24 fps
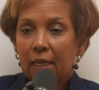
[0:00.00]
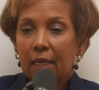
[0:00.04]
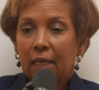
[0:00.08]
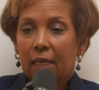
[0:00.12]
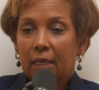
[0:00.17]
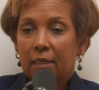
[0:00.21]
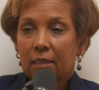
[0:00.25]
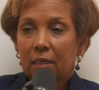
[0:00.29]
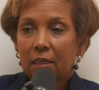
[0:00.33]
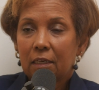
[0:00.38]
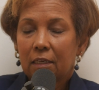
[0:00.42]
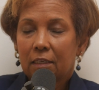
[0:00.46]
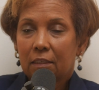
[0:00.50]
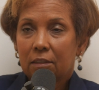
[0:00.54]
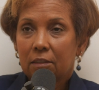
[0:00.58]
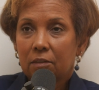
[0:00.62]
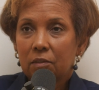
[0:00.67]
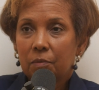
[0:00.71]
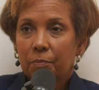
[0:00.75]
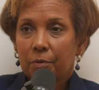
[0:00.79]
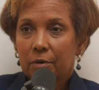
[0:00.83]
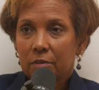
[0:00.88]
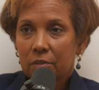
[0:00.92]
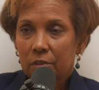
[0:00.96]
And
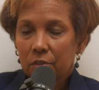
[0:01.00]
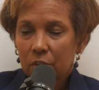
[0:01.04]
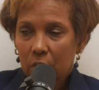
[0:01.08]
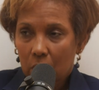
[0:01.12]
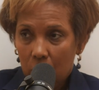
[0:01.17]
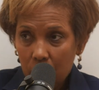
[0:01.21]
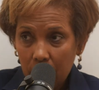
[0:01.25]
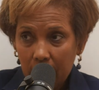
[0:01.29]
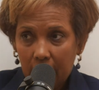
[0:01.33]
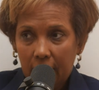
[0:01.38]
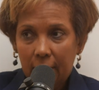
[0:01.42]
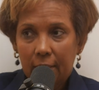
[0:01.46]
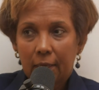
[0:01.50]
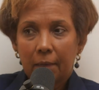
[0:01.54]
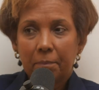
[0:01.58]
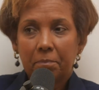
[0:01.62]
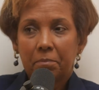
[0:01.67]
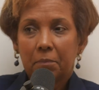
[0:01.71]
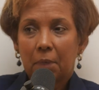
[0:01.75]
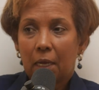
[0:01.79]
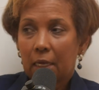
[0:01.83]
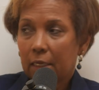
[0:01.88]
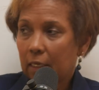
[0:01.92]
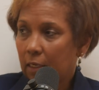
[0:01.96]
the person said, okay,
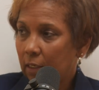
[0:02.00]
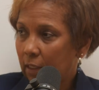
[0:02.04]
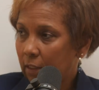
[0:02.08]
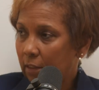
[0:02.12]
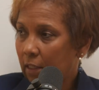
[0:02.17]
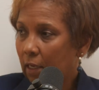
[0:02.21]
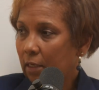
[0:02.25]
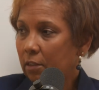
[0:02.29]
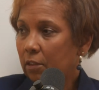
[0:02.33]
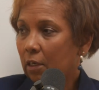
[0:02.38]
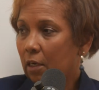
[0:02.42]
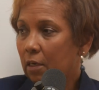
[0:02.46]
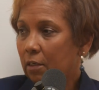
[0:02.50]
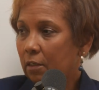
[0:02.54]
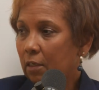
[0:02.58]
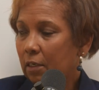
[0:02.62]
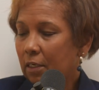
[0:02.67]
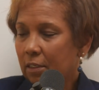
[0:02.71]
yep, I can get that done.